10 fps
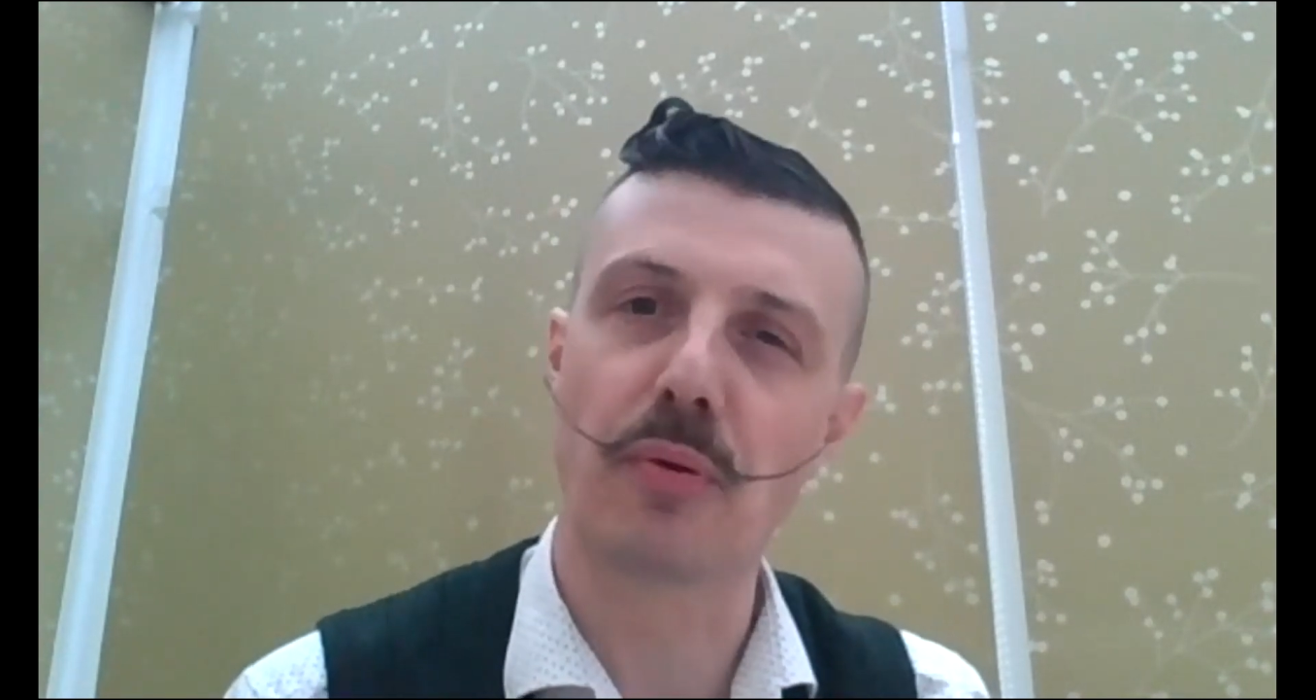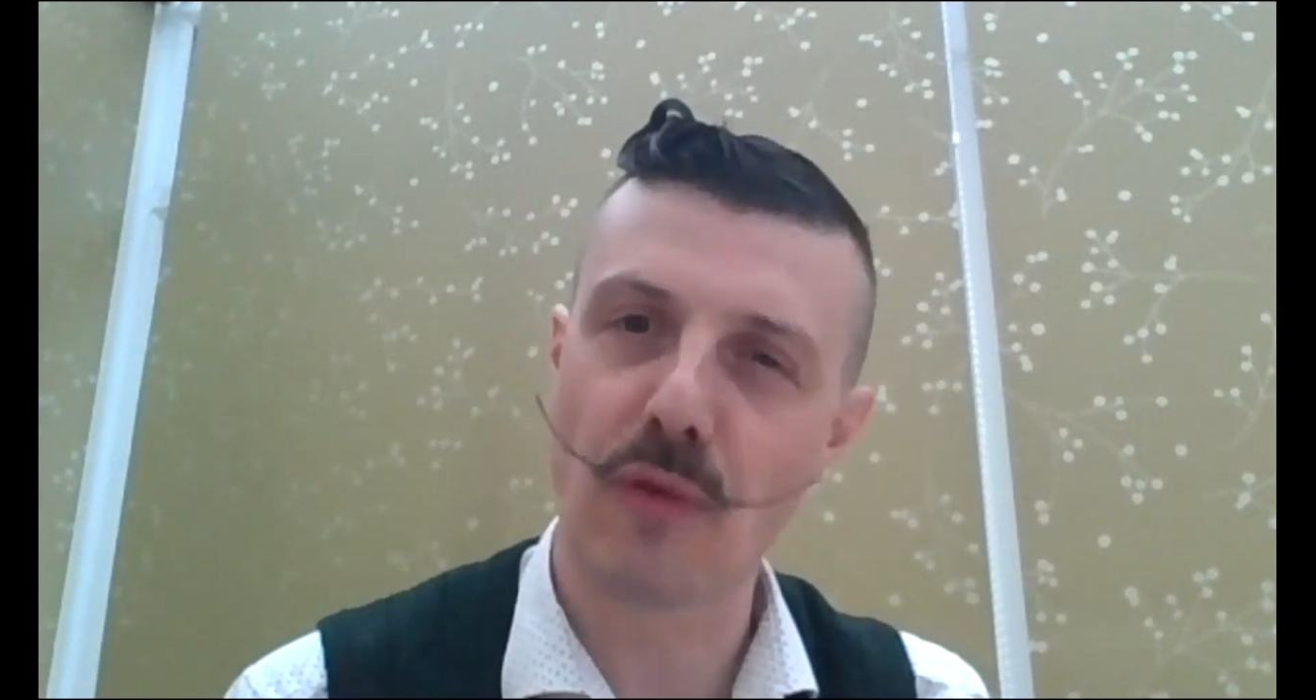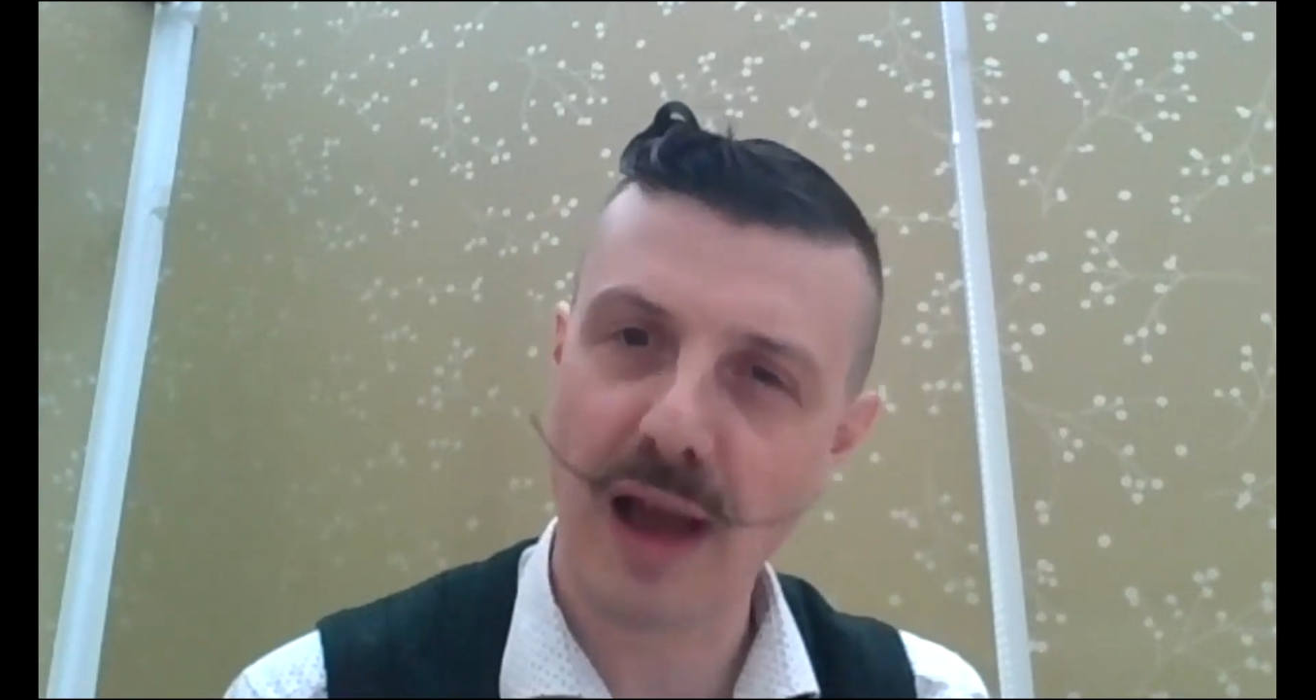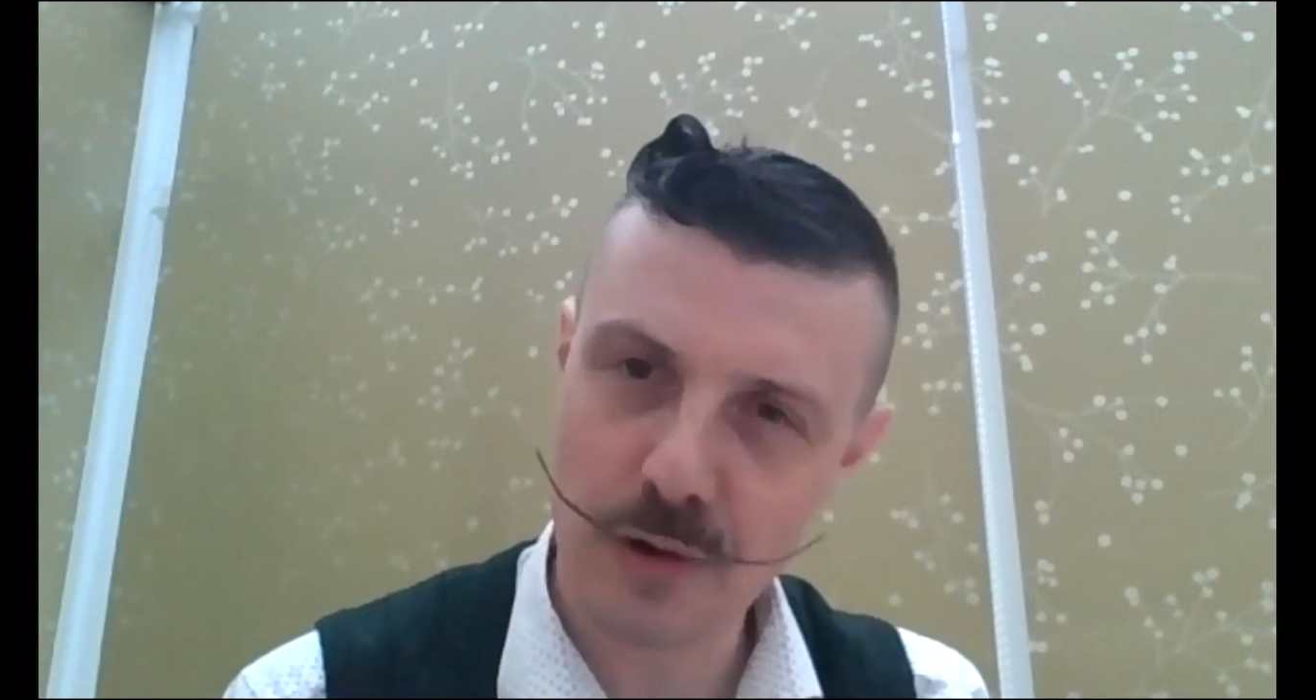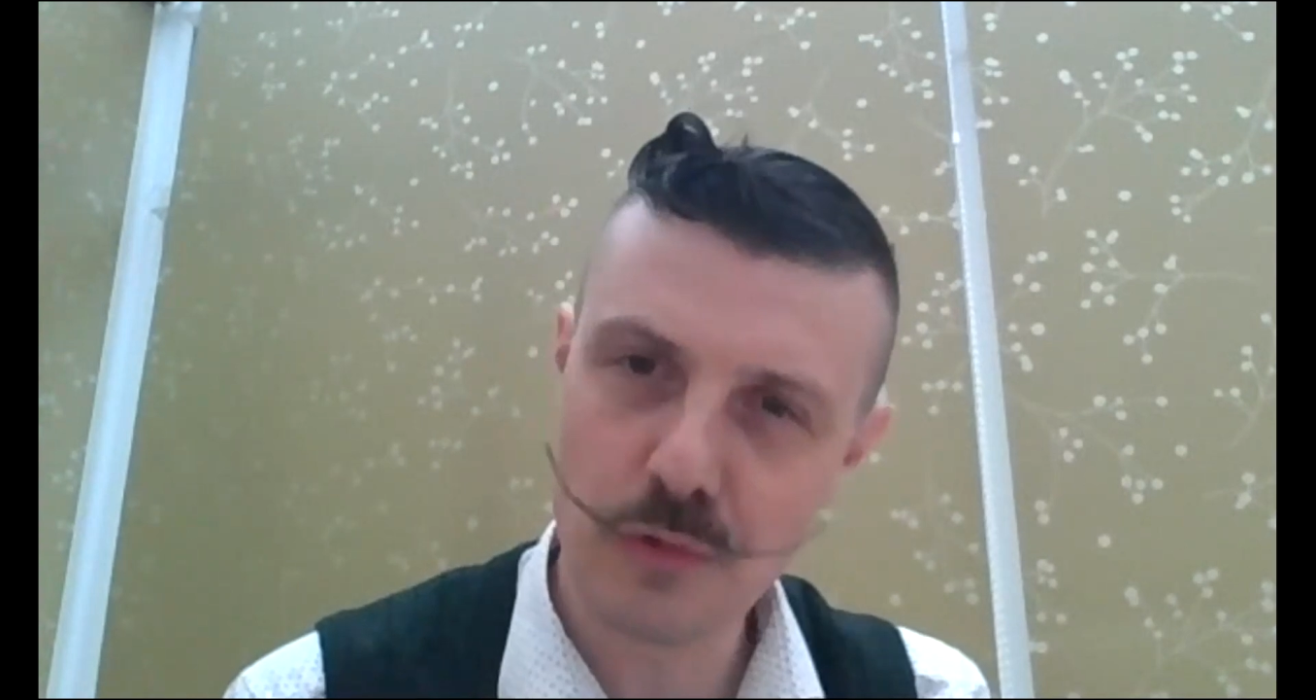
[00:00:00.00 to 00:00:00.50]

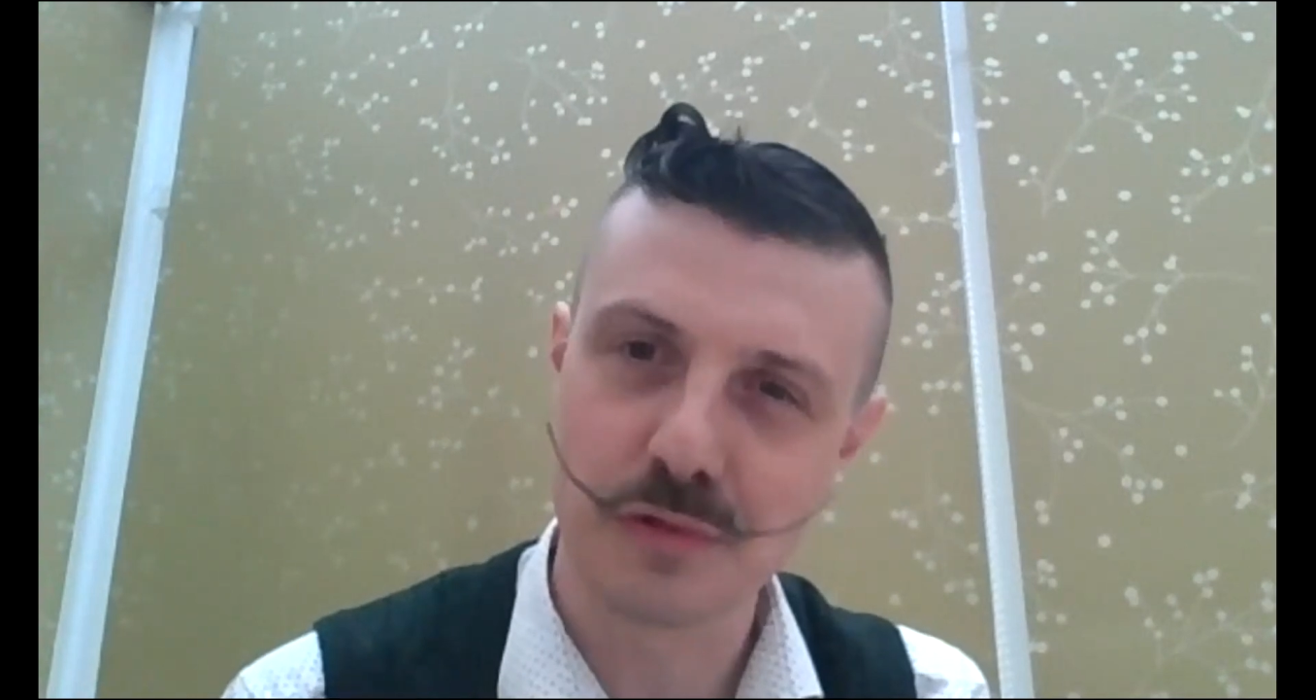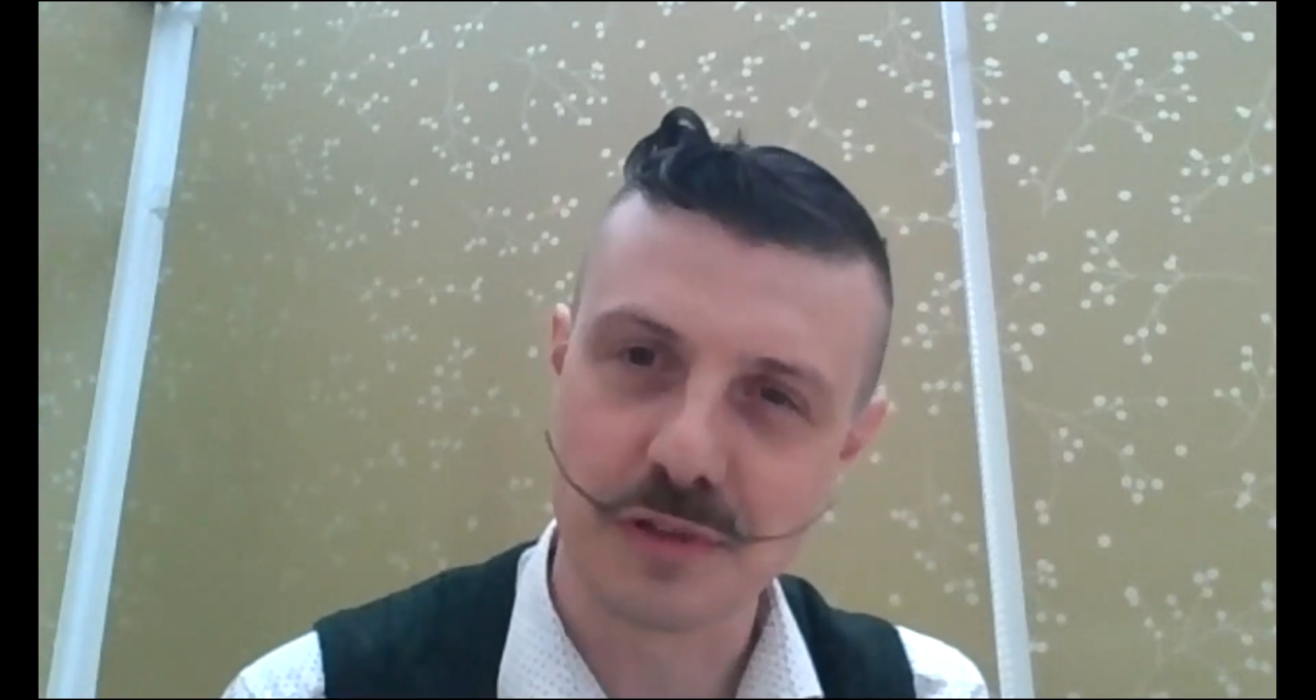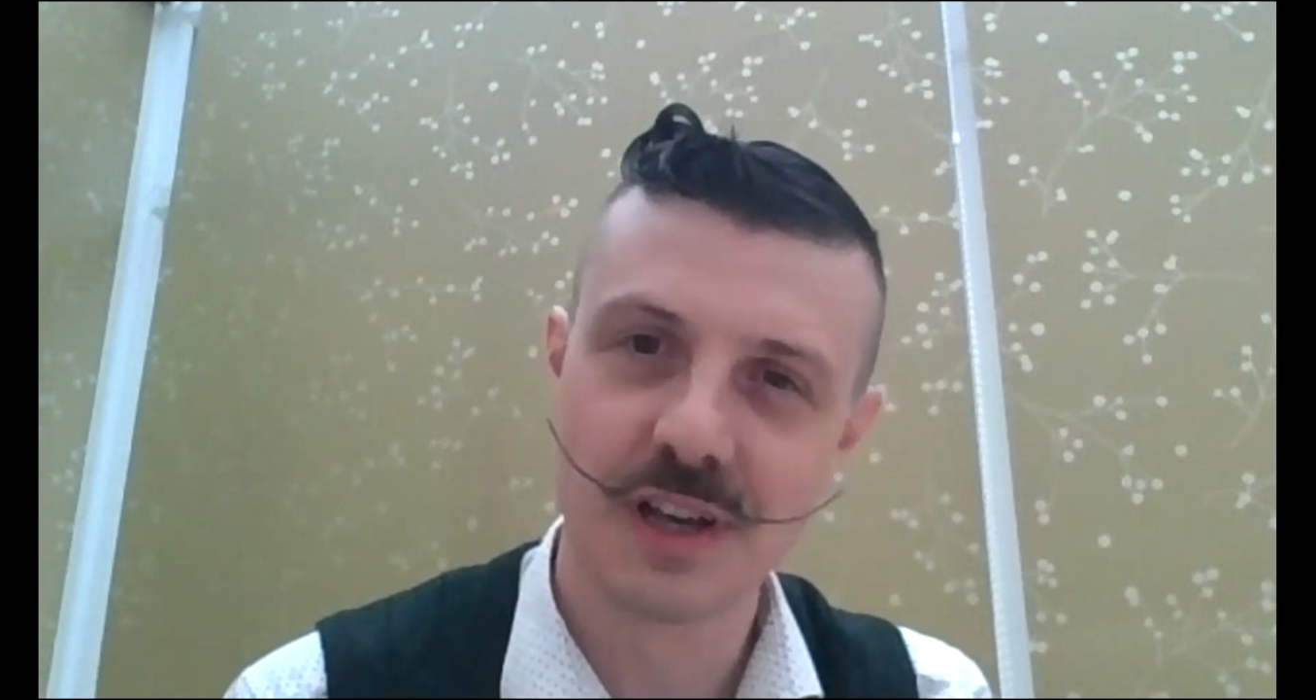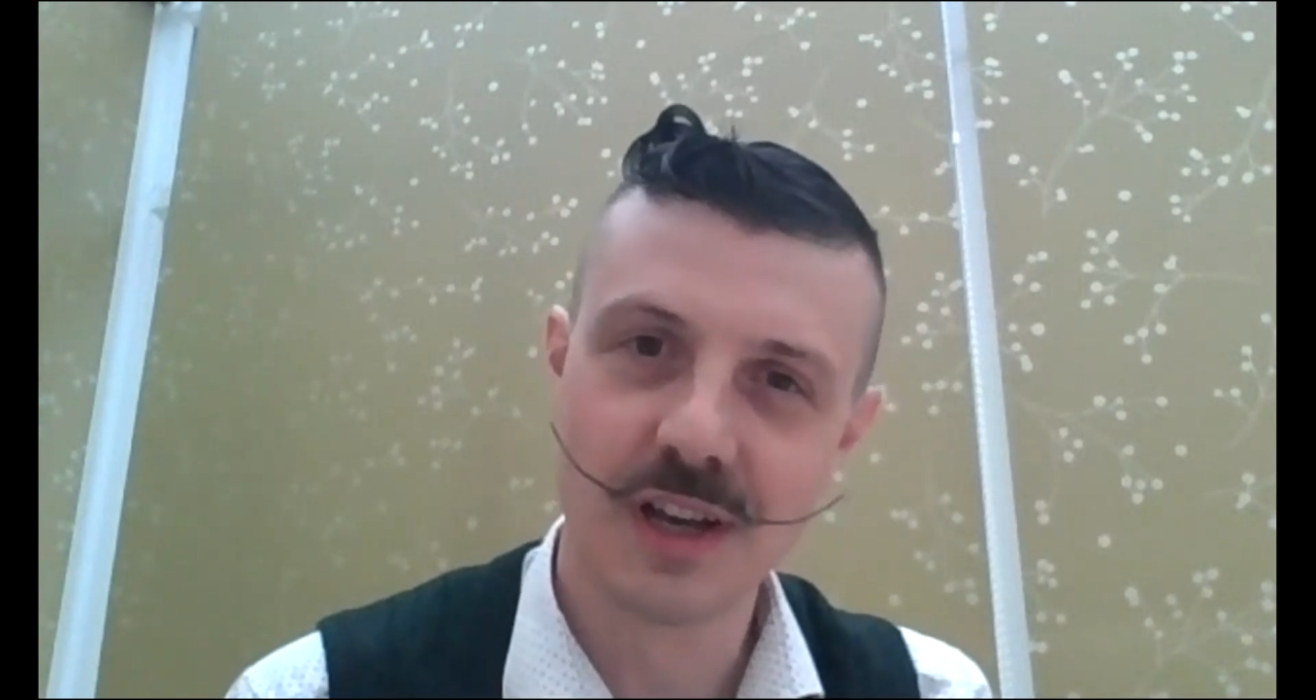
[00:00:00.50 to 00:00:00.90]
proud